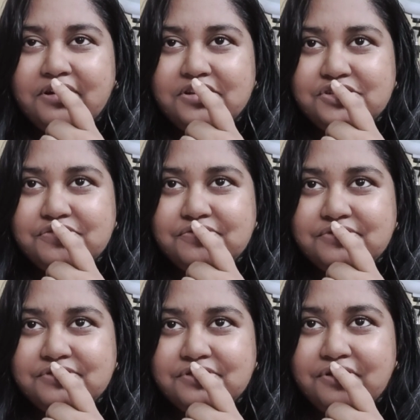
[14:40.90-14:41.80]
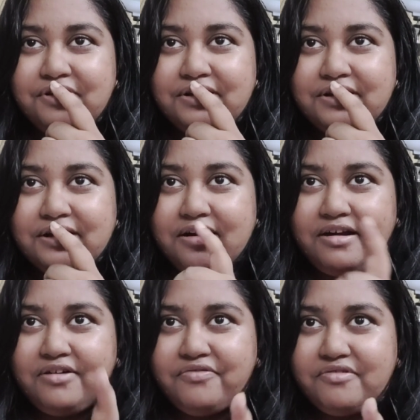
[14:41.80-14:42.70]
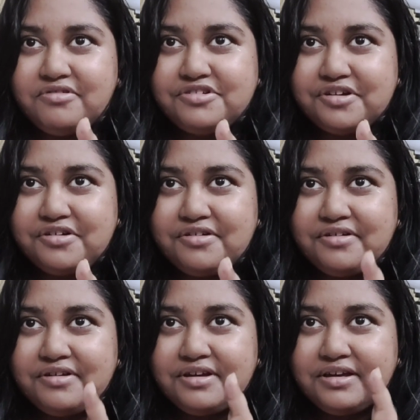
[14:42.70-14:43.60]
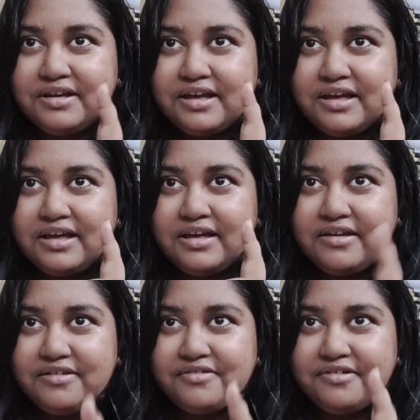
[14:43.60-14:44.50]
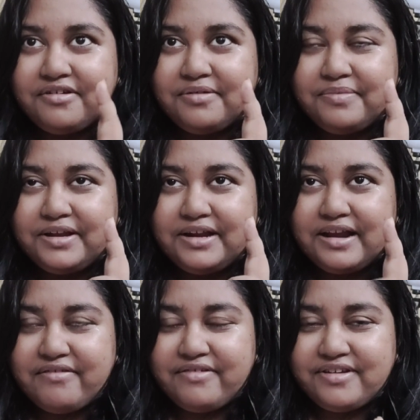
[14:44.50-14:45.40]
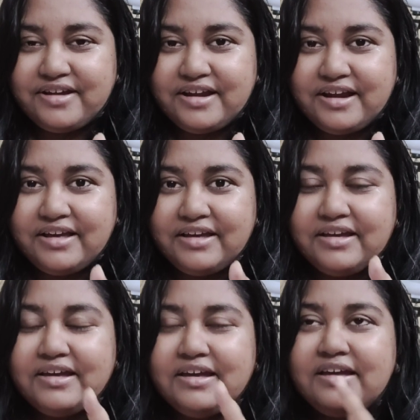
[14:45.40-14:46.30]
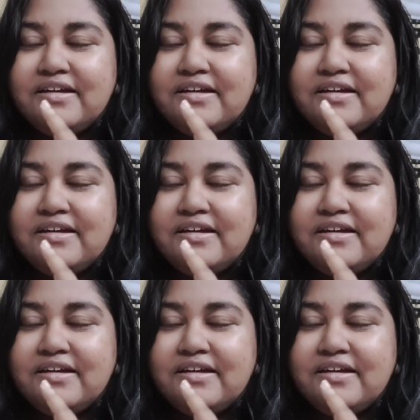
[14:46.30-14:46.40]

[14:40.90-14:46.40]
gonna choose not Carl Forshaw. He's gonna be devastating.